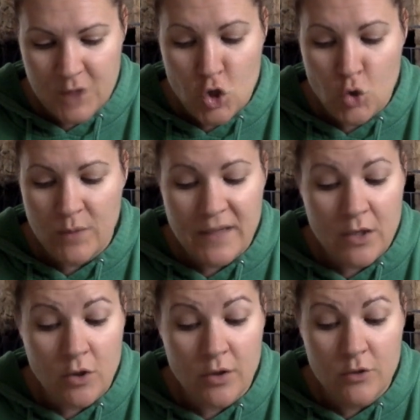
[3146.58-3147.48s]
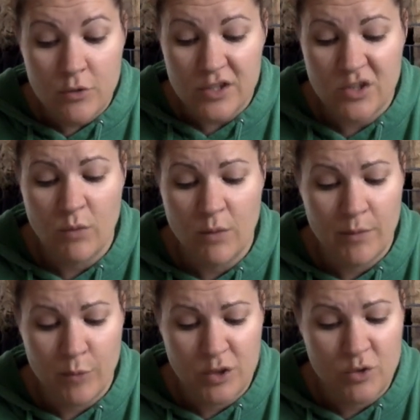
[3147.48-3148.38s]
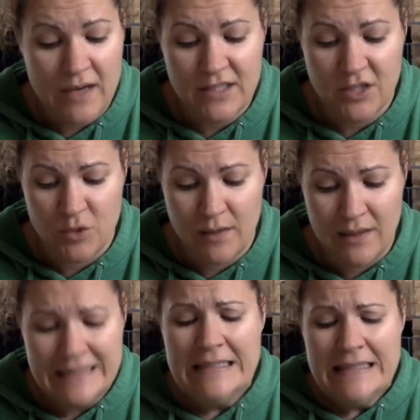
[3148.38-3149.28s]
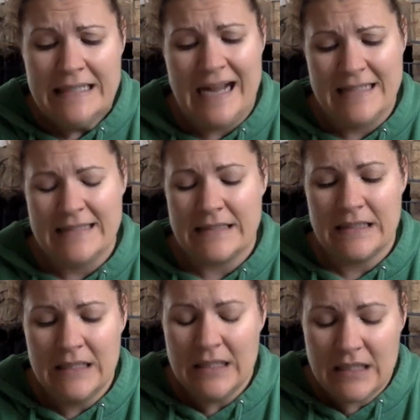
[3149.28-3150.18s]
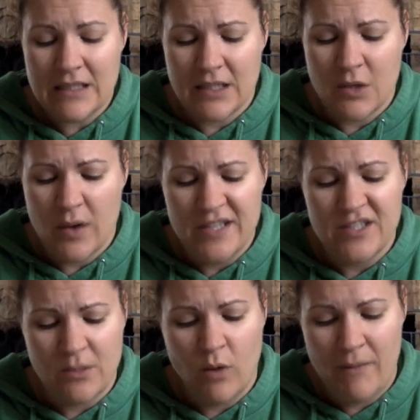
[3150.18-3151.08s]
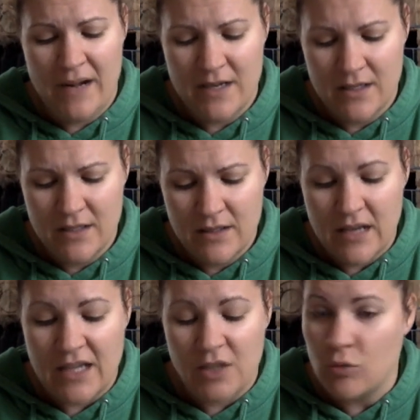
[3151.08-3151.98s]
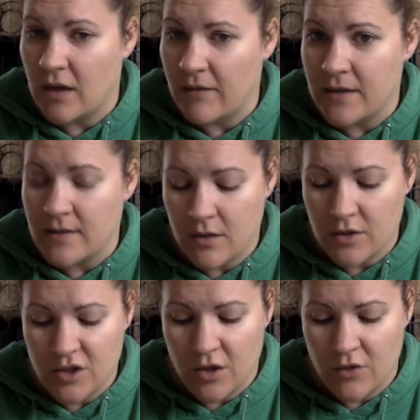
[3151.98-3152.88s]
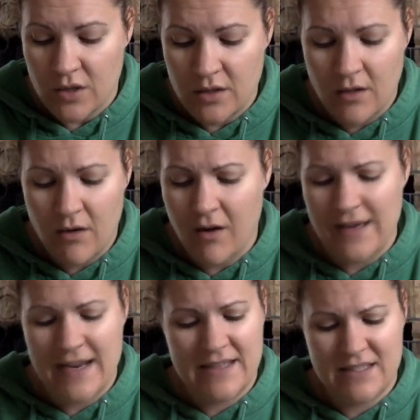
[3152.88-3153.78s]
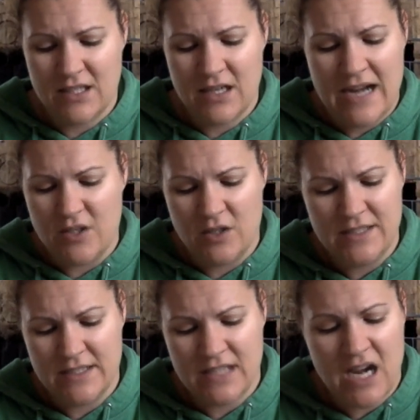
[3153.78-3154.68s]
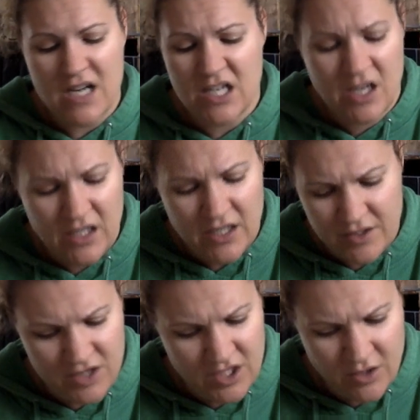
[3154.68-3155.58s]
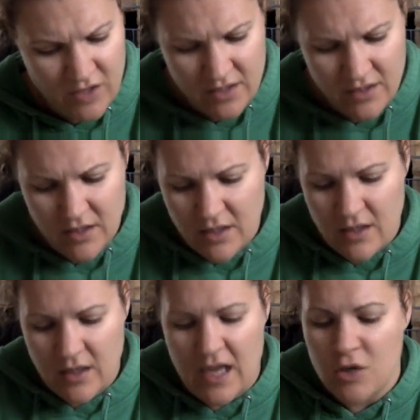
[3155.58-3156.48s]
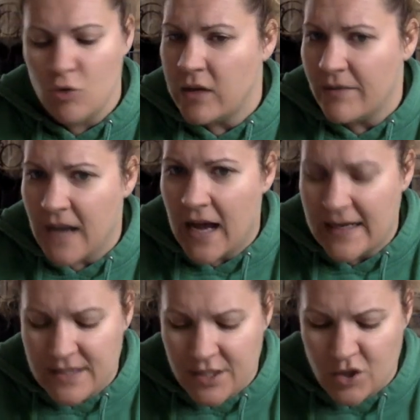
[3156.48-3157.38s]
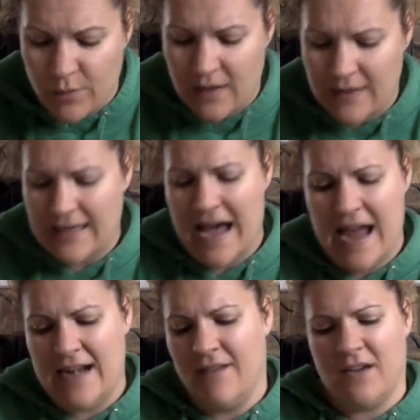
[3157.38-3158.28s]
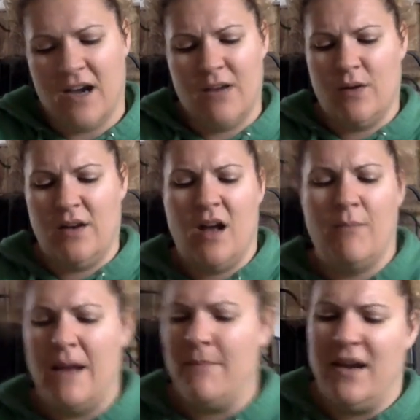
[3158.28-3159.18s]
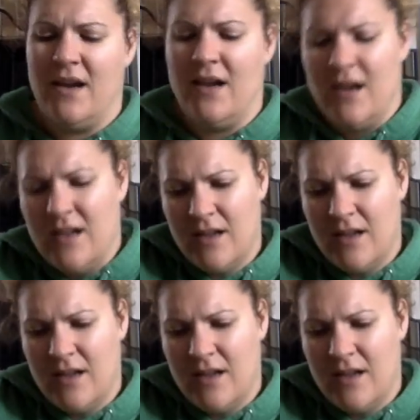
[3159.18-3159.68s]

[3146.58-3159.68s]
You would be a good Christian woman, would you not, Tituba? Aye, sir, a good Christian woman. And you love these little children? Oh, yes, sir, I don't desire to hurt little children. And you love God, Tituba? I love God with all my being.